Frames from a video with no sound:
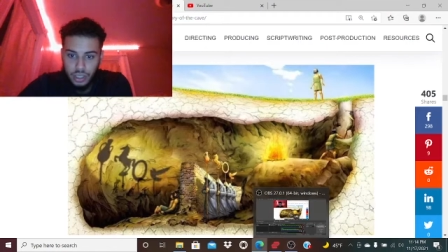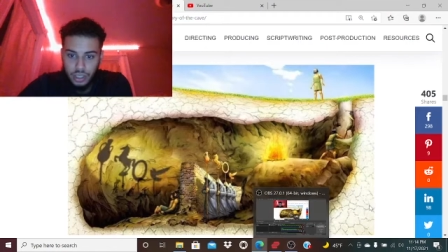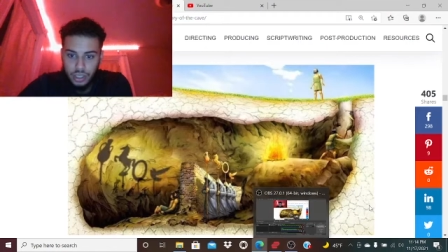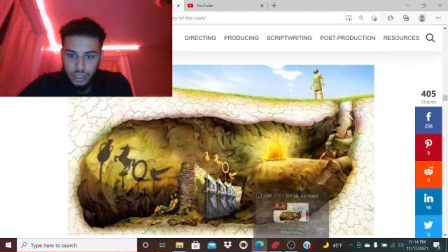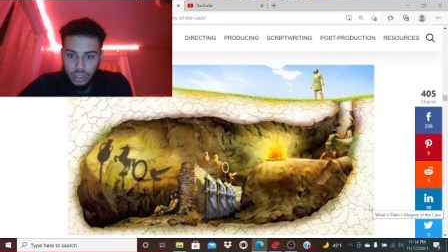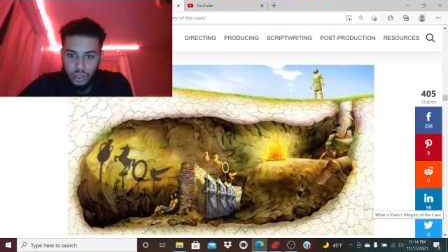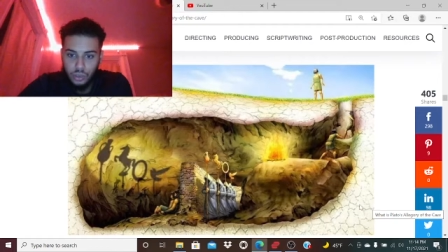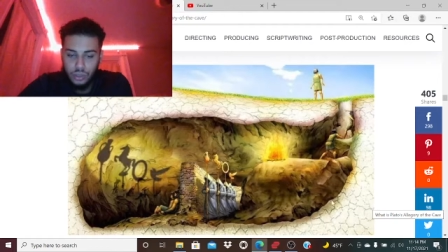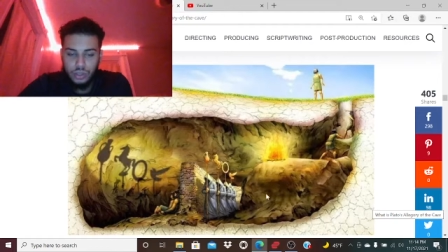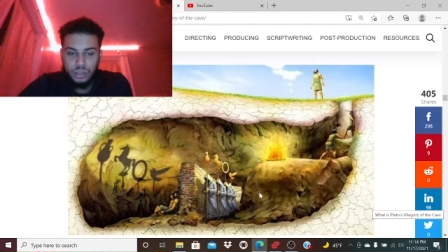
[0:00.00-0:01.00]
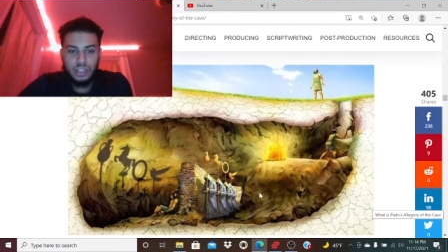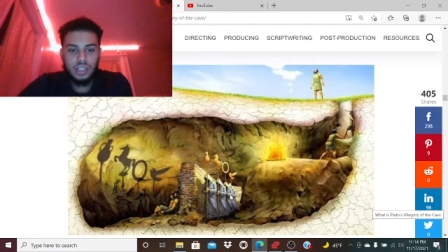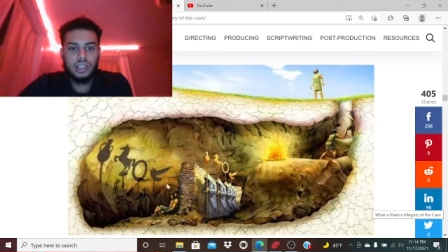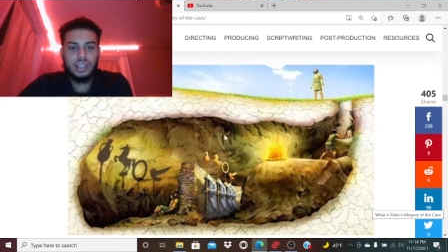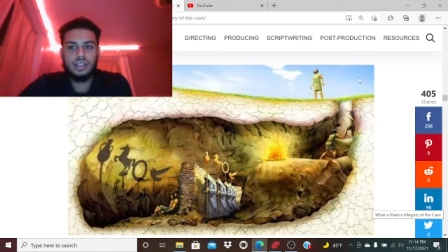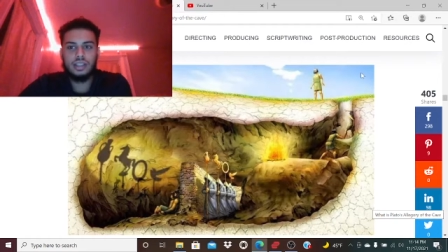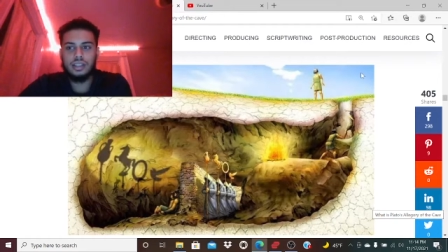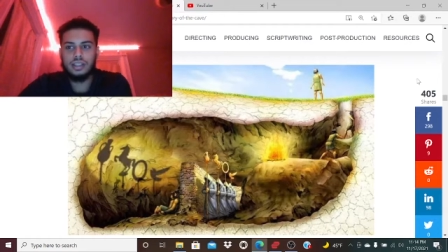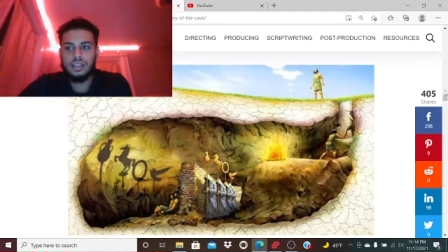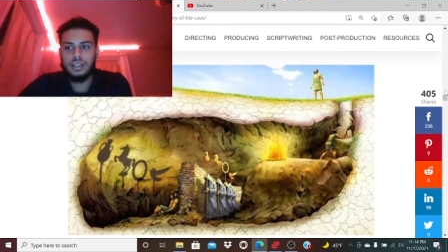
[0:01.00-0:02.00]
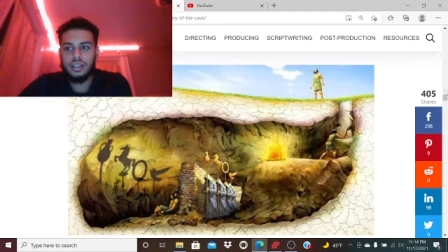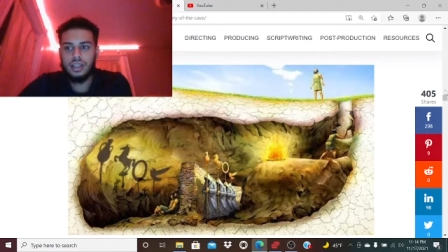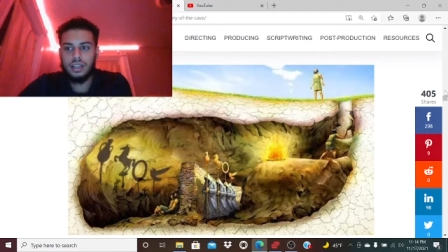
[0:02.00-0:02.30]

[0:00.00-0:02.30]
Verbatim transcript: here we are looking at the